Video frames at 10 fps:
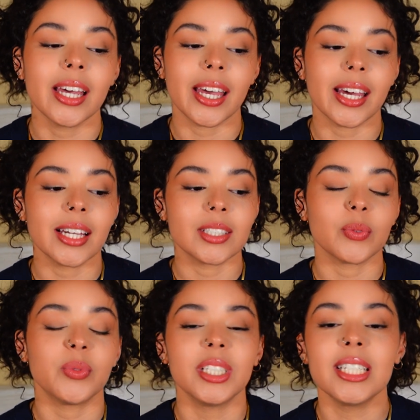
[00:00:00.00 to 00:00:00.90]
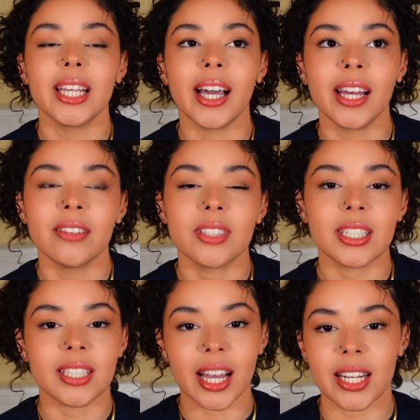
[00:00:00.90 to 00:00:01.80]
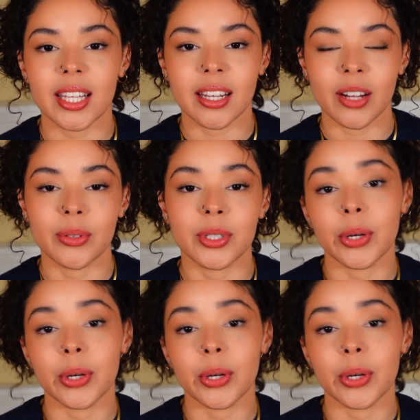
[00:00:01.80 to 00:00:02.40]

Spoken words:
And once I kind of decided that I was